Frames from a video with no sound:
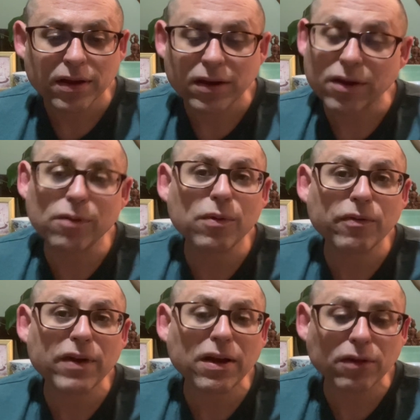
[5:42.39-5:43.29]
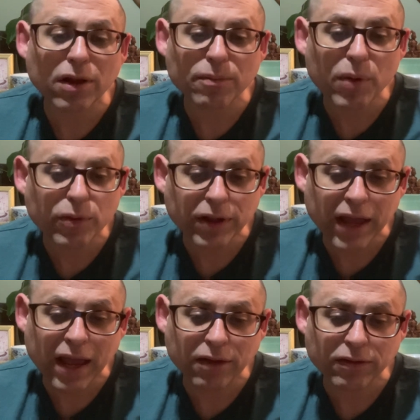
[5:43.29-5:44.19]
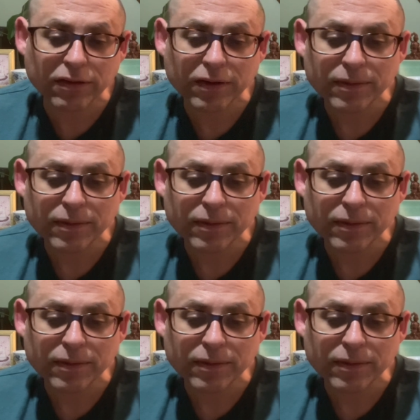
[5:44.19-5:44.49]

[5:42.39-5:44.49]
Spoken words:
you will fail on both accounts.